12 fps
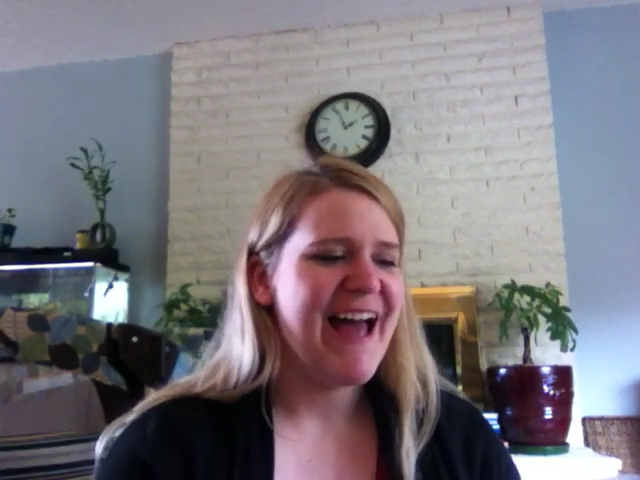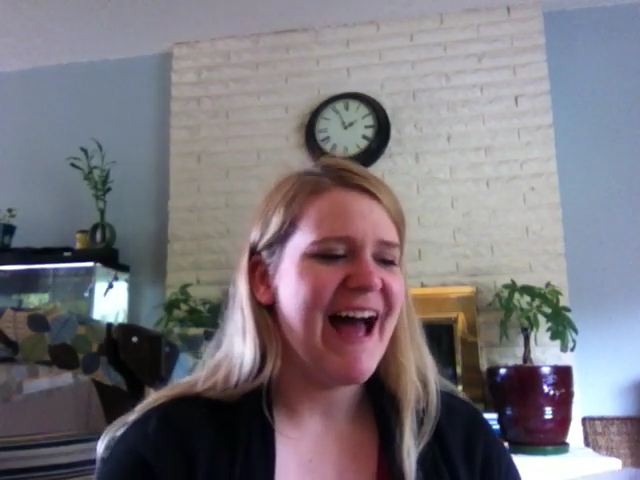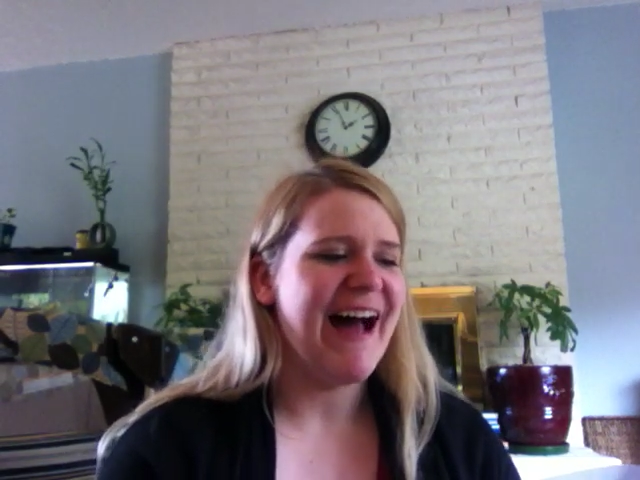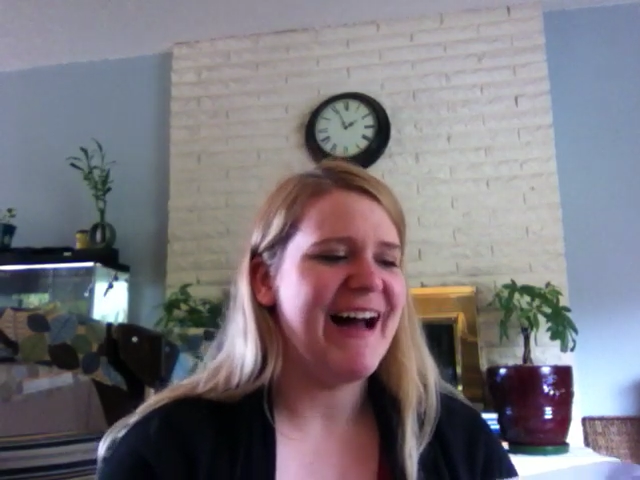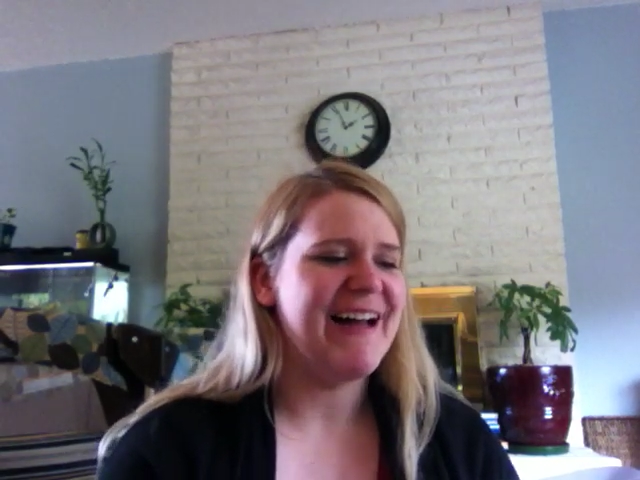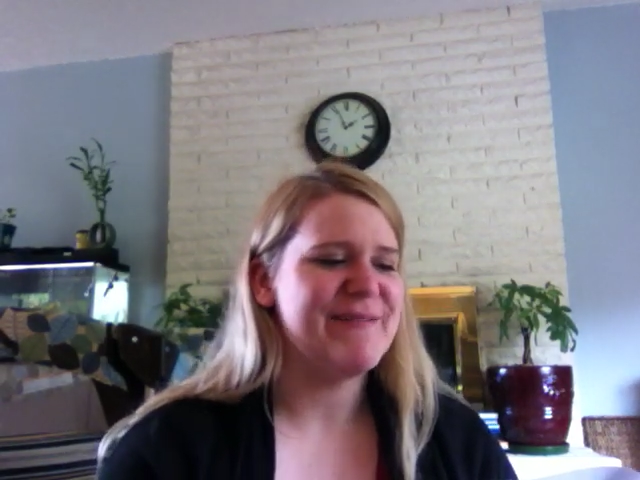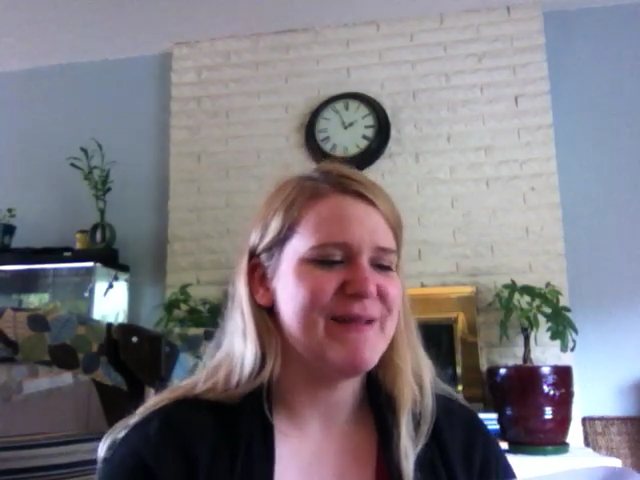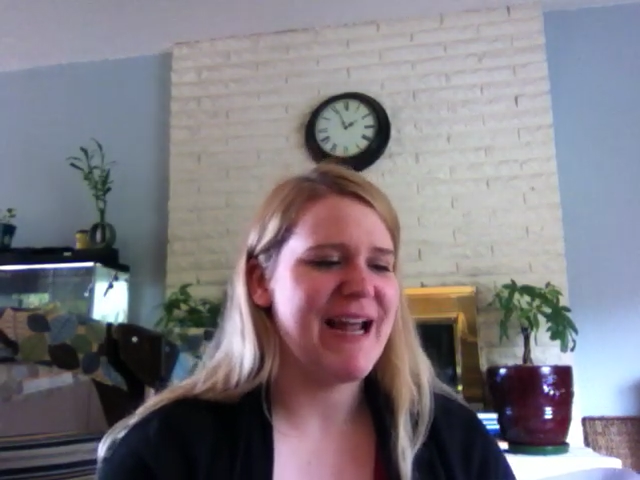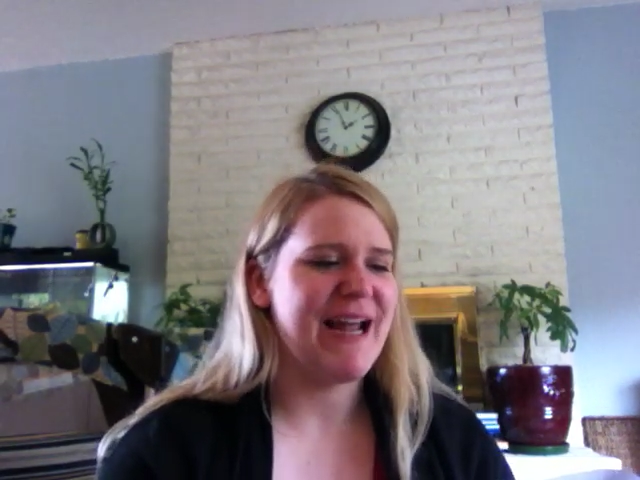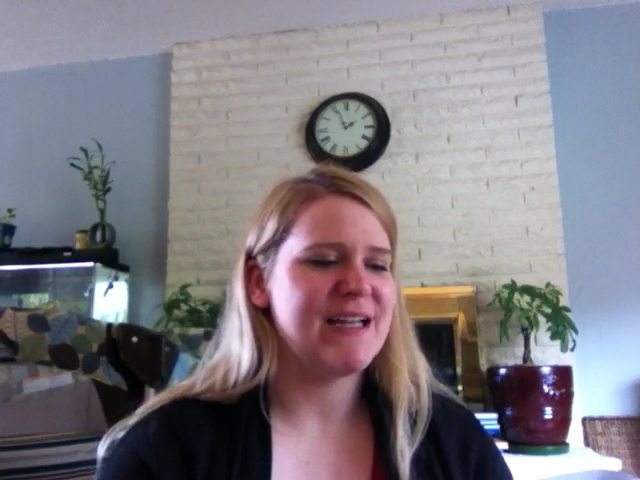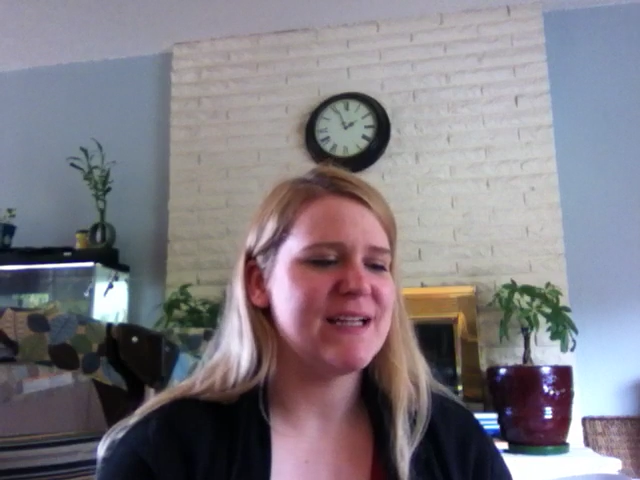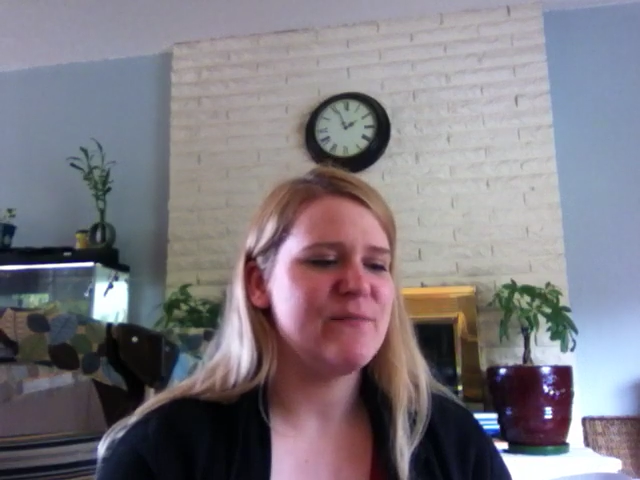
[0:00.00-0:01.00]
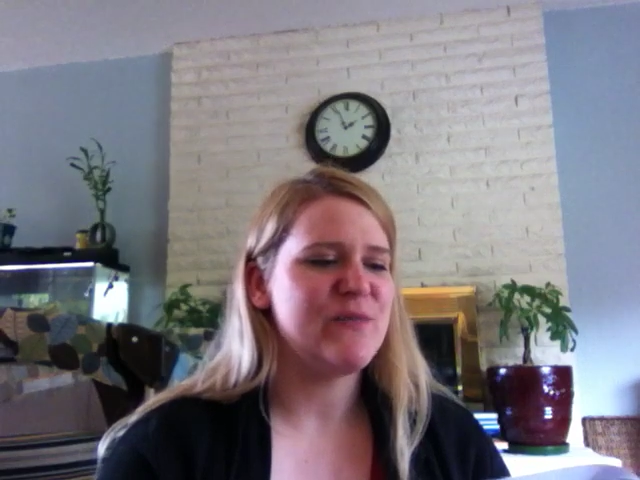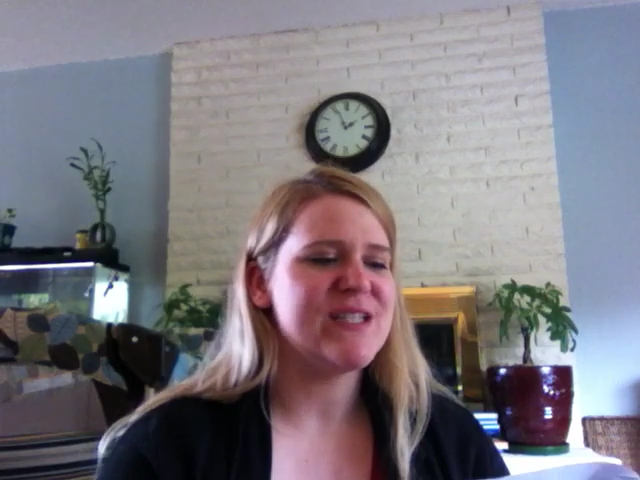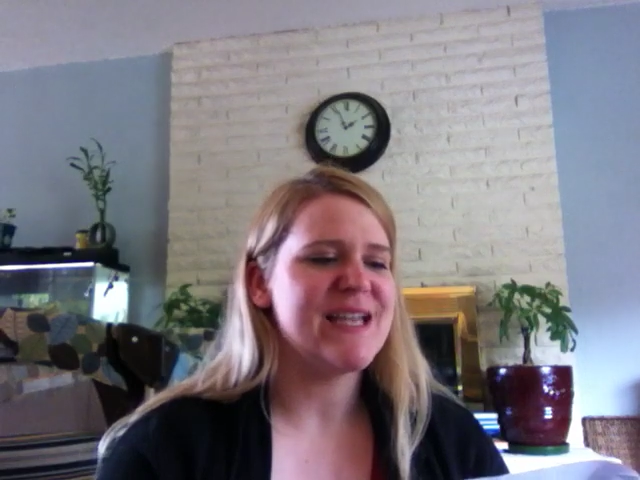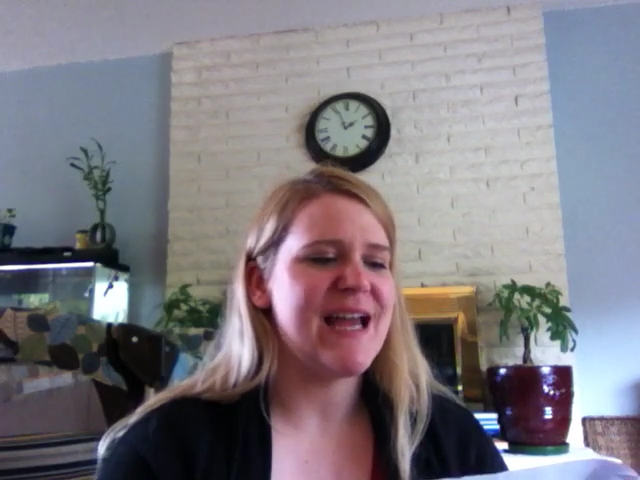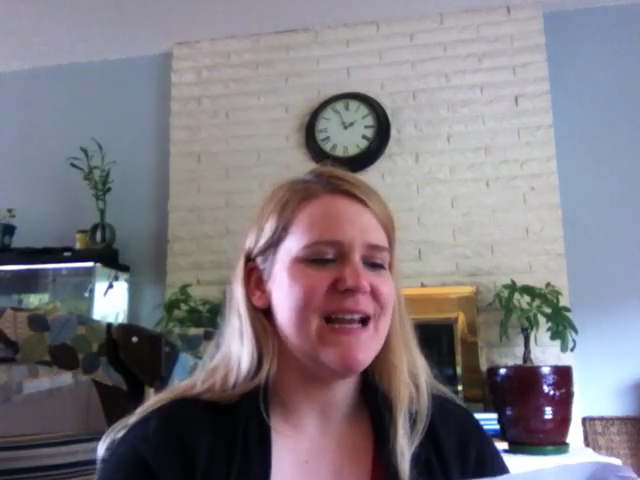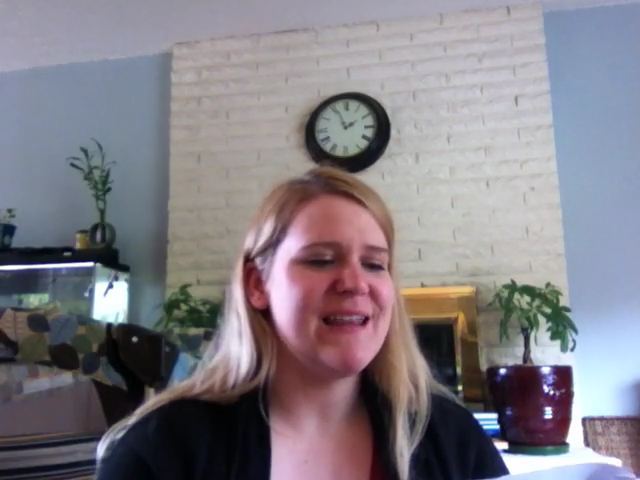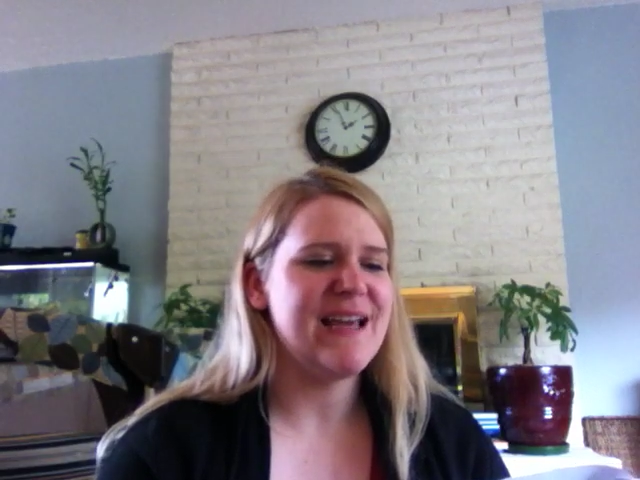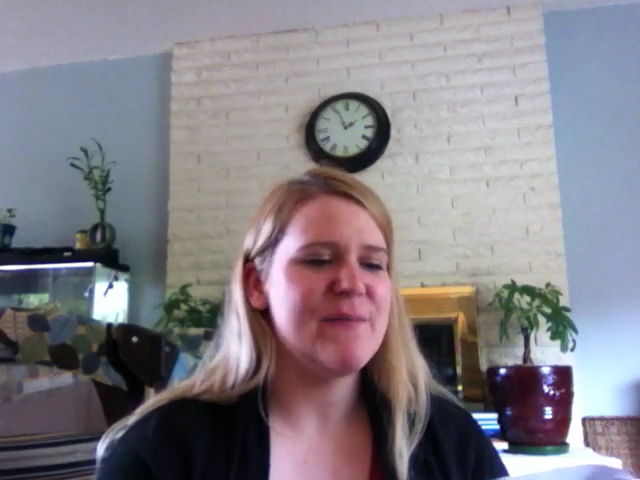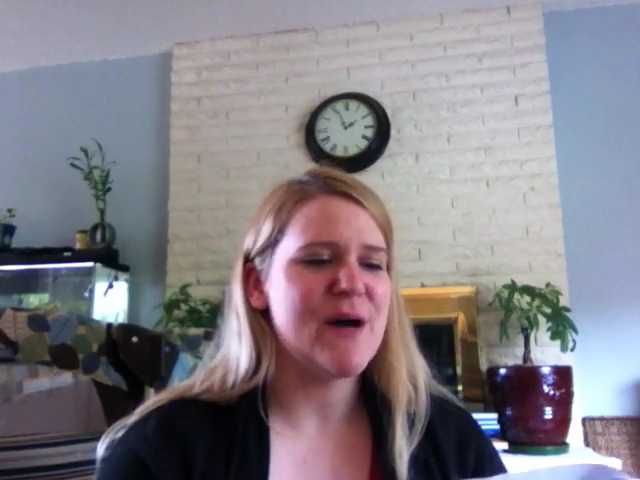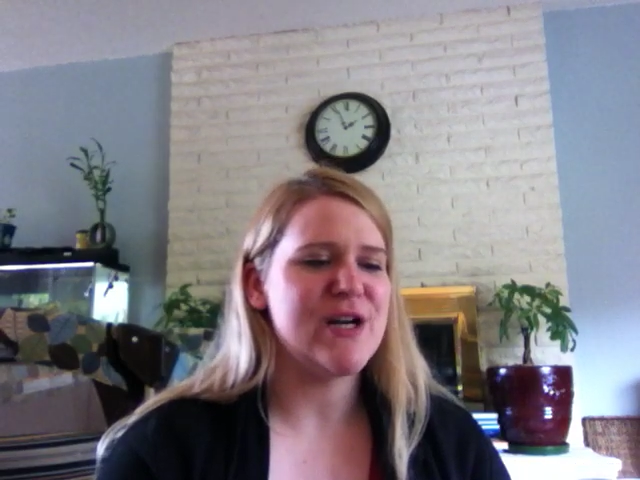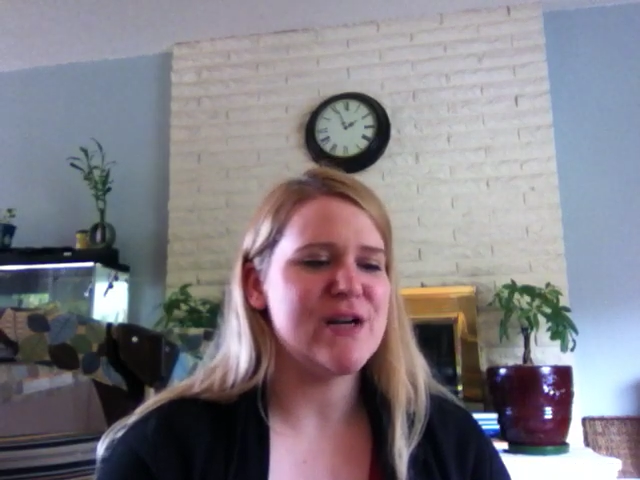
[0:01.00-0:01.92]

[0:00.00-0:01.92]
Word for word: uh, number eight, does anything about